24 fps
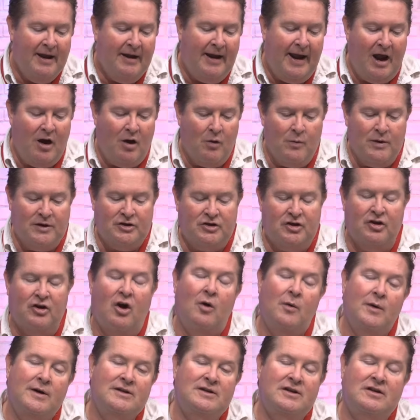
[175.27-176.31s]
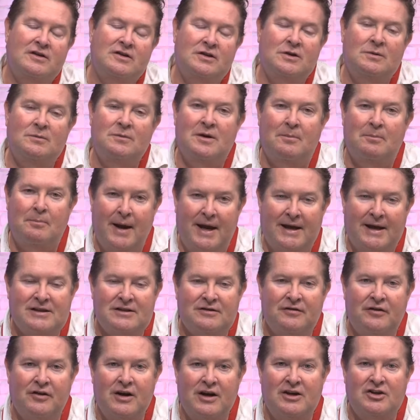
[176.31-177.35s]
how we should always assume the best
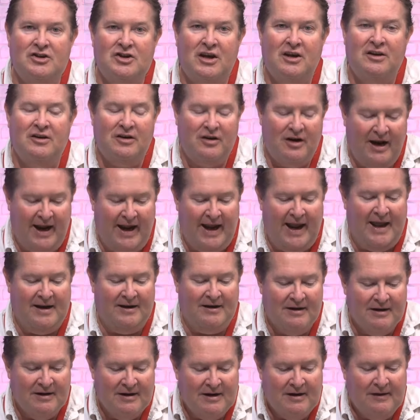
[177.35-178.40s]
for each other and